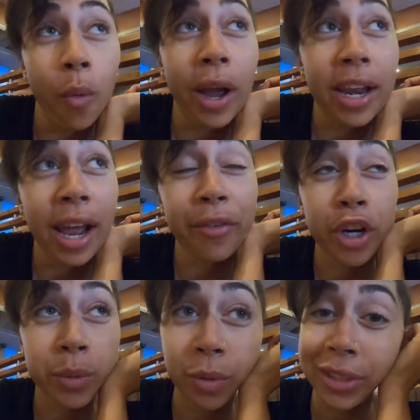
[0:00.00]
When I
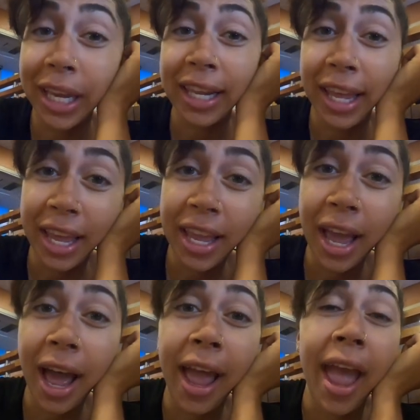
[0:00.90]
first moved to LA,
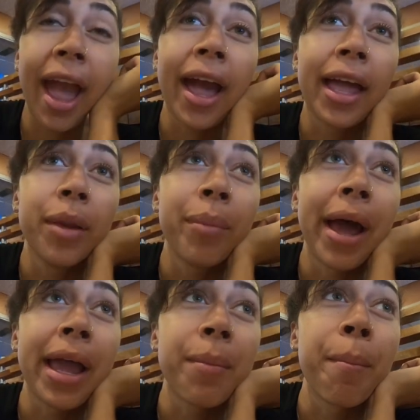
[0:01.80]
I had
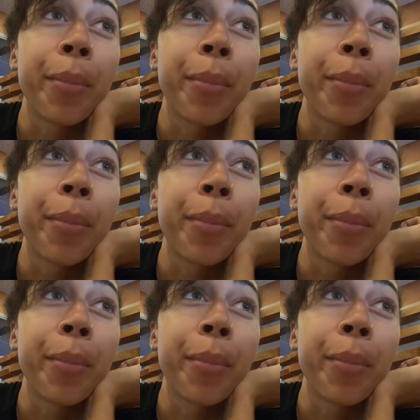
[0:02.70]
my